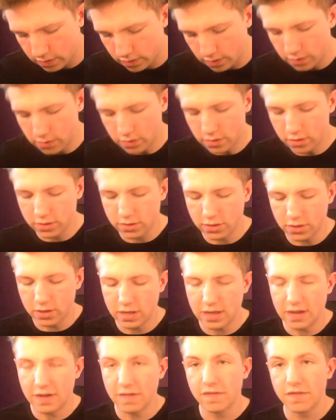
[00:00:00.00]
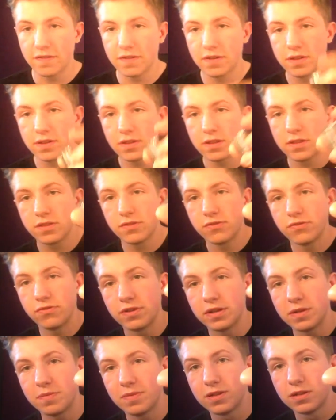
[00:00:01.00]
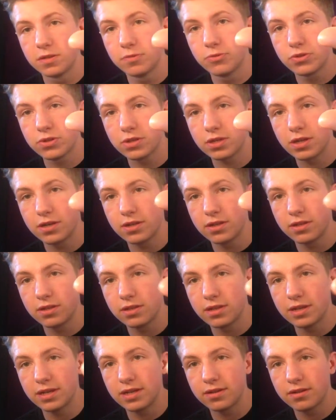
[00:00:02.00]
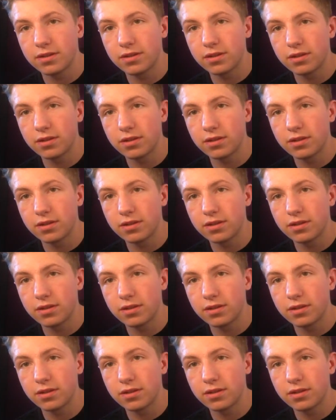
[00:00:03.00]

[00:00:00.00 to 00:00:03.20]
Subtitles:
You also have the rebuildable coil head